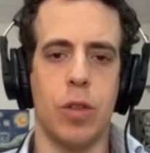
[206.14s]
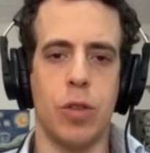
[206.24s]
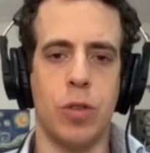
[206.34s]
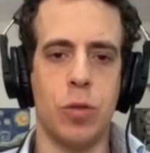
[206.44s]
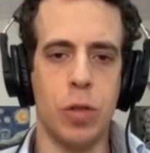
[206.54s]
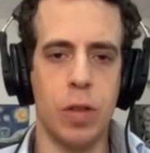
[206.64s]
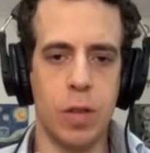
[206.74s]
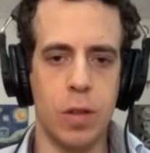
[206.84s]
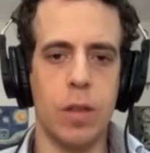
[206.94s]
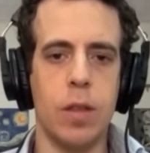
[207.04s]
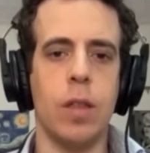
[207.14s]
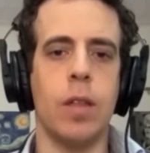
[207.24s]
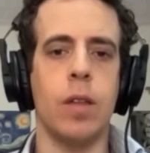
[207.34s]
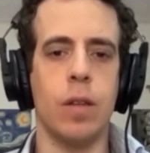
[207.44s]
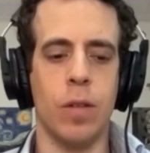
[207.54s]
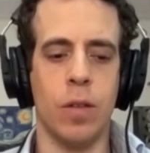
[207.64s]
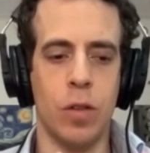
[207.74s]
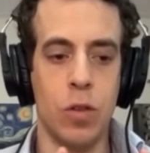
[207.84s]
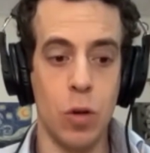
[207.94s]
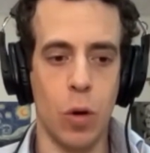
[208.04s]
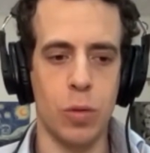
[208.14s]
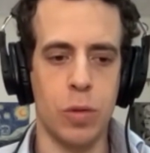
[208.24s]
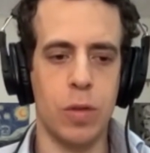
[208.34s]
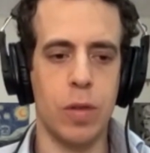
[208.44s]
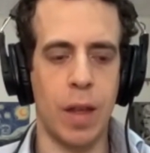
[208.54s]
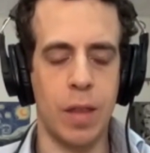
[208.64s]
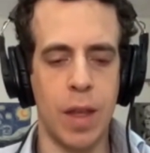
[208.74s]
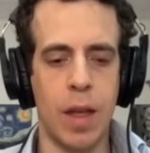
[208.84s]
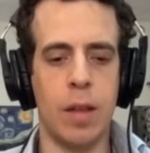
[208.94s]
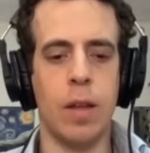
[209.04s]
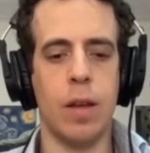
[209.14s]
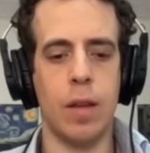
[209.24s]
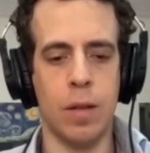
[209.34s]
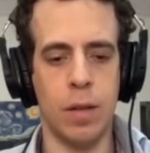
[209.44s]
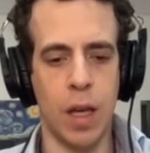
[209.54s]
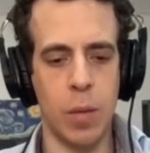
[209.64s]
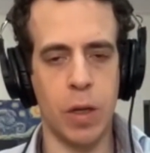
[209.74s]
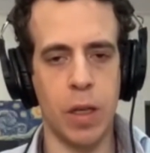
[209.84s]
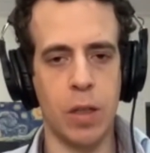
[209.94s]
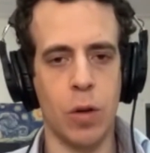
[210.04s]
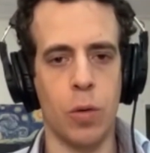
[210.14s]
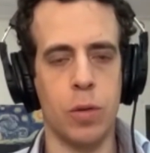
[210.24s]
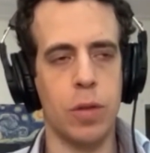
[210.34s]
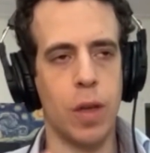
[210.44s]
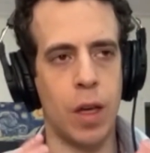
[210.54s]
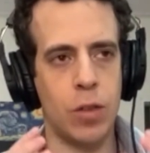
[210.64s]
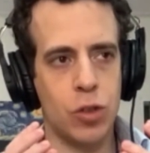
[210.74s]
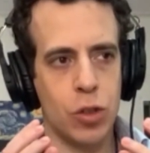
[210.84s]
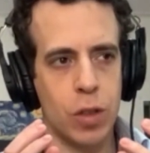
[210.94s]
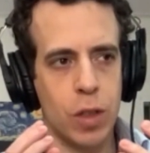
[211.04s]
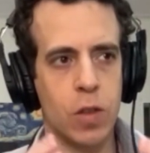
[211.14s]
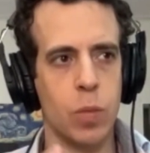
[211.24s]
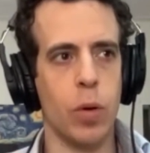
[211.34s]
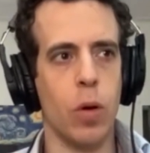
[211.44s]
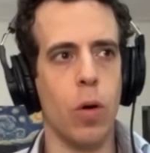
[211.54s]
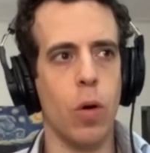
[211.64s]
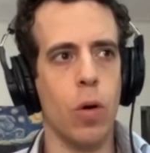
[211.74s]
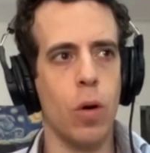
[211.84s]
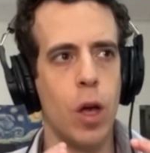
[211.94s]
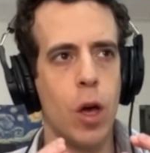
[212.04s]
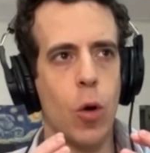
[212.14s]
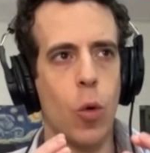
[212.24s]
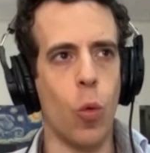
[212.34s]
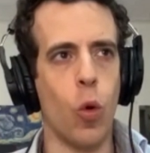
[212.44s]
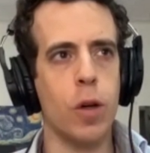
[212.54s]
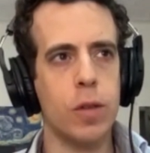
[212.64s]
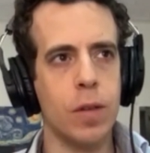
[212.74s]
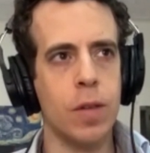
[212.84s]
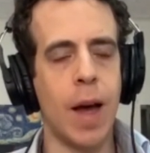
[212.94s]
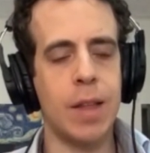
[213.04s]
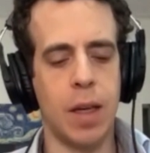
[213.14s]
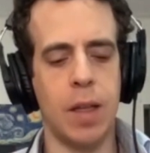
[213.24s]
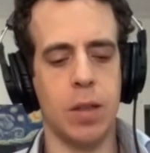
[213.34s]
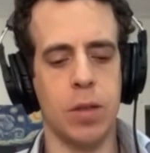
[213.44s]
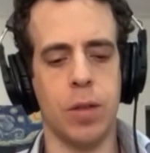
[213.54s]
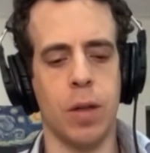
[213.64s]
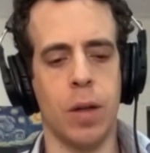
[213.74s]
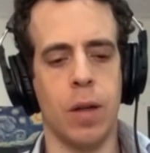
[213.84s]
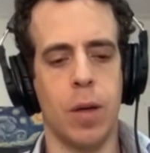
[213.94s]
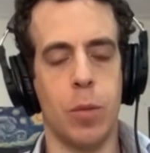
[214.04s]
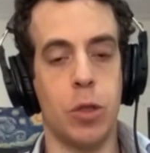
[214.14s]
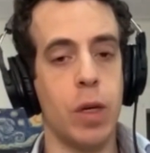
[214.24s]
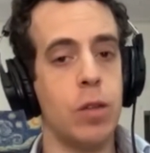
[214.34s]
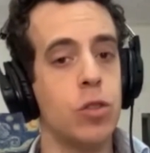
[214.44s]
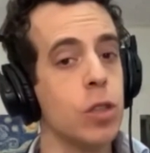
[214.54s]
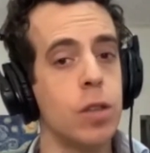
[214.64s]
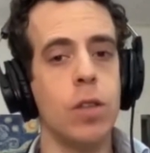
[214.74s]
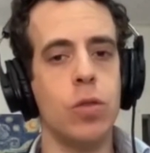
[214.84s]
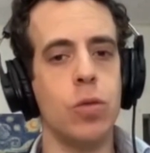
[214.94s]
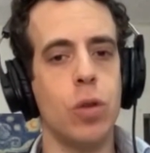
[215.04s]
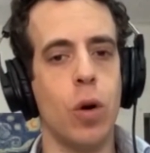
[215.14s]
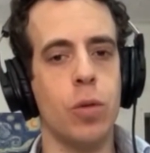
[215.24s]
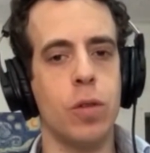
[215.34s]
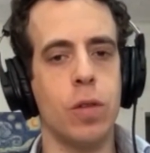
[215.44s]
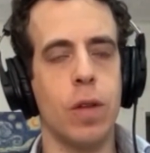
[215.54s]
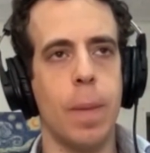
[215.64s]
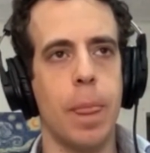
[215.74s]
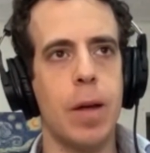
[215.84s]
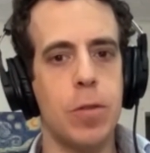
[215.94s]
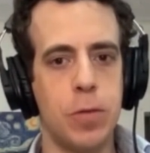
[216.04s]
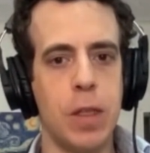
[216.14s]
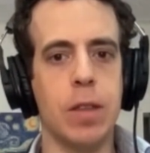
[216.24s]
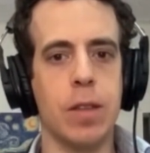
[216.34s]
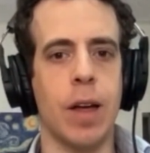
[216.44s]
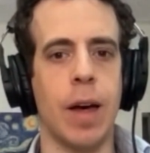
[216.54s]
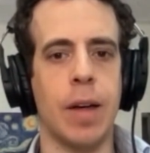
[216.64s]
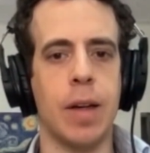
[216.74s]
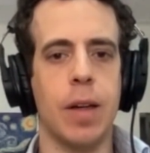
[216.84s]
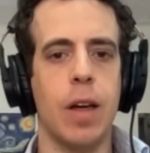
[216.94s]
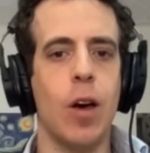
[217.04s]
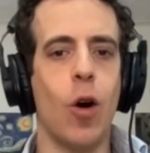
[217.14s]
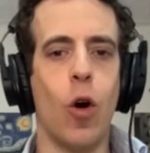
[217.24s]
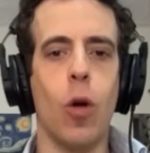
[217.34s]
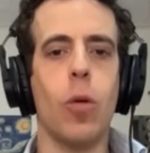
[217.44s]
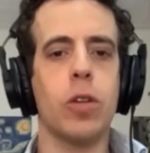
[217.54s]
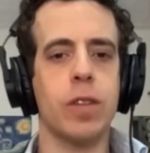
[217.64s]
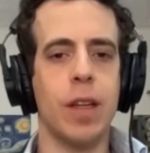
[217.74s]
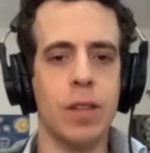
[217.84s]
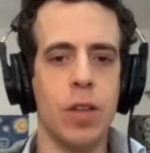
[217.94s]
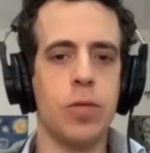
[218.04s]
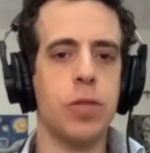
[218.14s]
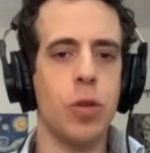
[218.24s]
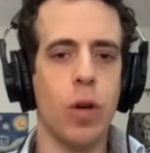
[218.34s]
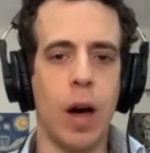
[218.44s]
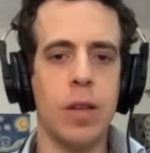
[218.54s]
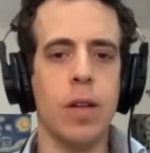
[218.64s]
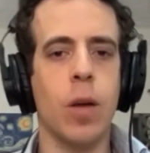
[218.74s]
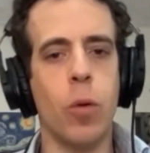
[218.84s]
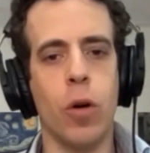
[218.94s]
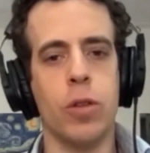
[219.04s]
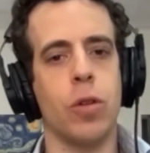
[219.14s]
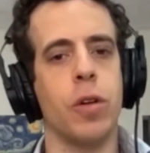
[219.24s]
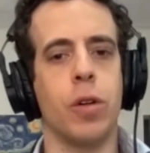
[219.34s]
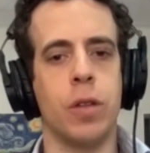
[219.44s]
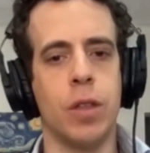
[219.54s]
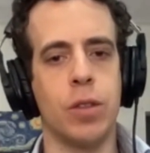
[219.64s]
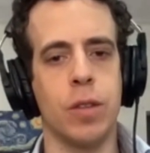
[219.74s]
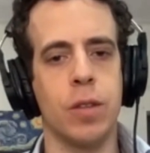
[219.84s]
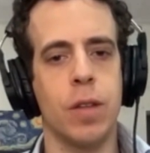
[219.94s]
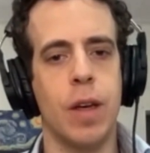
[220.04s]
You study the note and then the neighboring note and just explore what that interval between just these two notes feels like, almost as if you're under laboratory conditions.